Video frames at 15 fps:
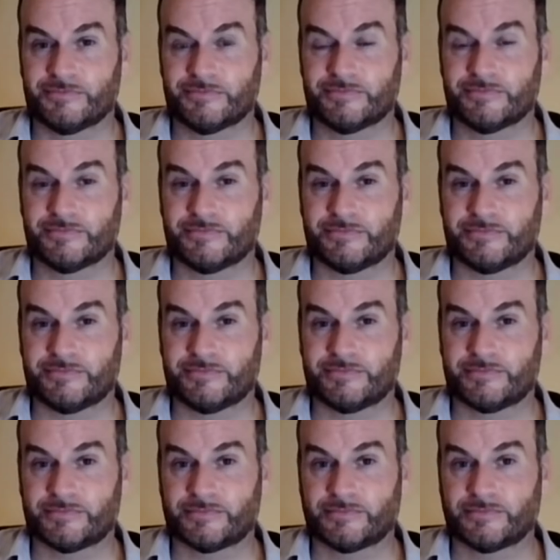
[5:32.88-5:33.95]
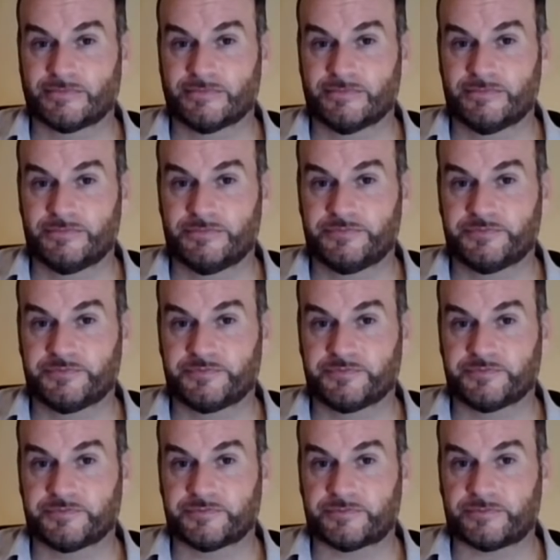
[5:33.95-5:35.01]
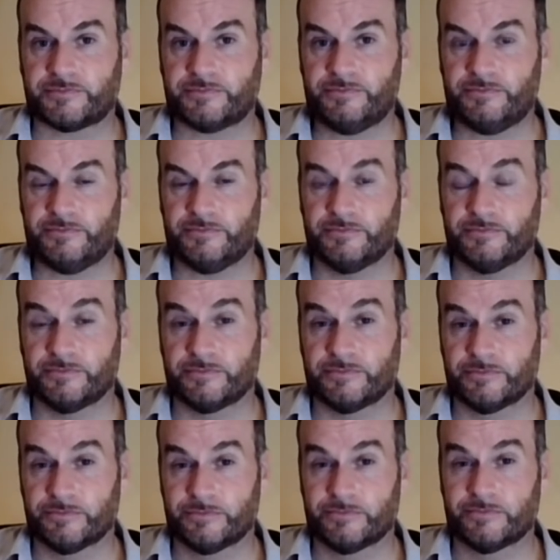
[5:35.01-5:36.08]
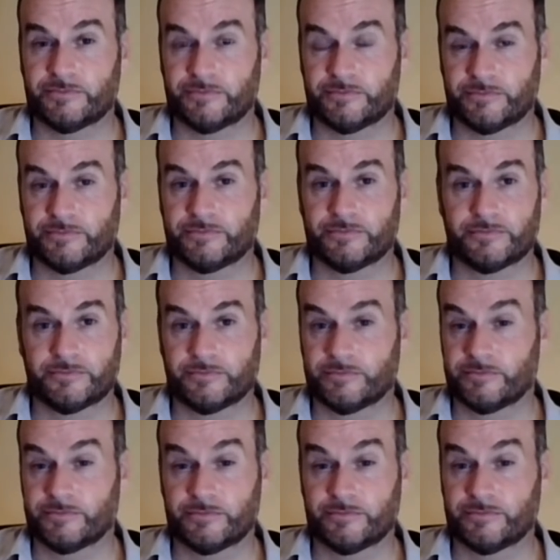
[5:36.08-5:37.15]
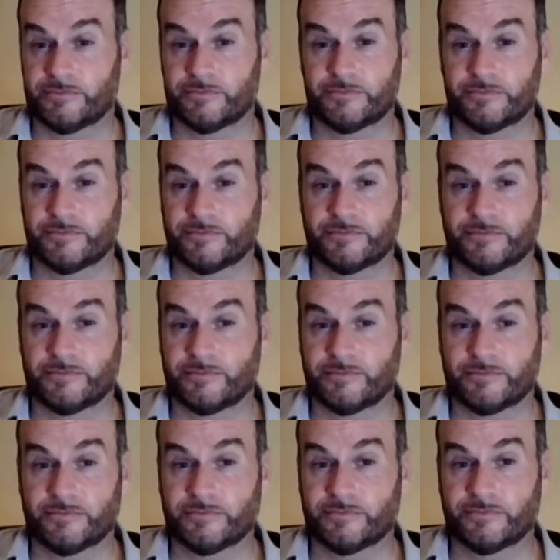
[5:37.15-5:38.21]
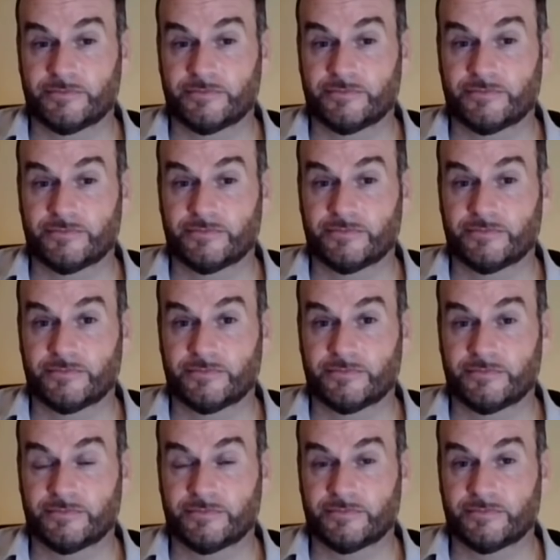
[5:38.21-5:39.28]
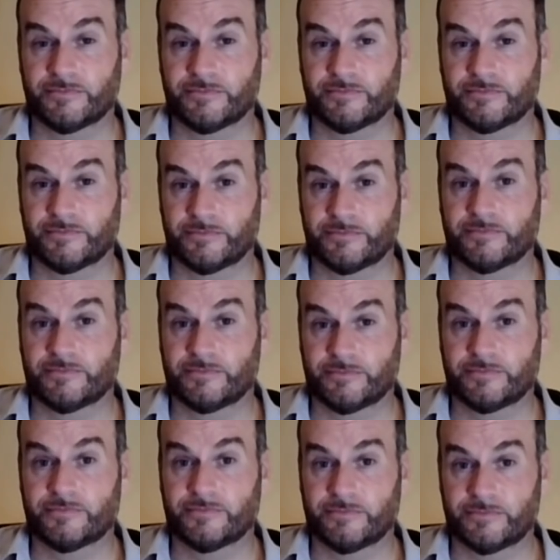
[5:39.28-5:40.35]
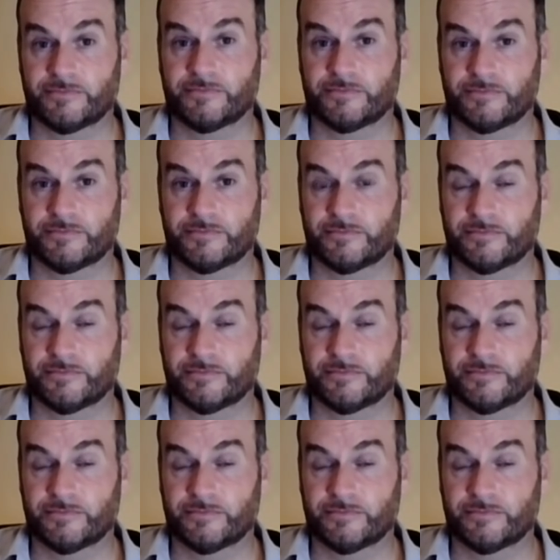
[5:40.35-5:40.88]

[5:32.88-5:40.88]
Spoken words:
[no speech]